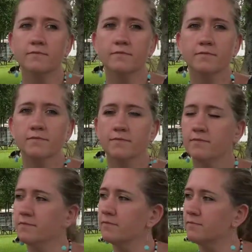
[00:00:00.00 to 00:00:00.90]

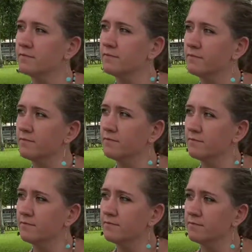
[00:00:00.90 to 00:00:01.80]

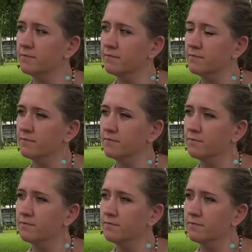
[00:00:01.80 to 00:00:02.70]

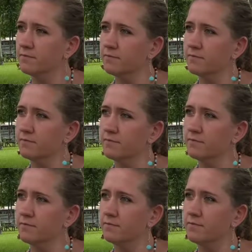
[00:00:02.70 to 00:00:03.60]

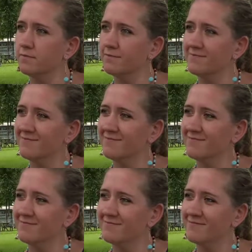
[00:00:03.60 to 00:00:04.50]

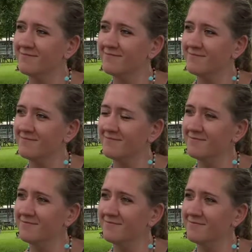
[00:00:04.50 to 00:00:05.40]

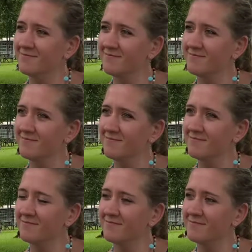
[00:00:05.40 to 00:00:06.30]

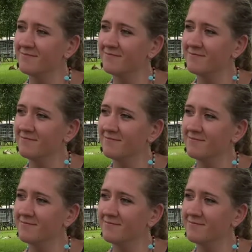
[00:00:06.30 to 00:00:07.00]
The person shown says nothing.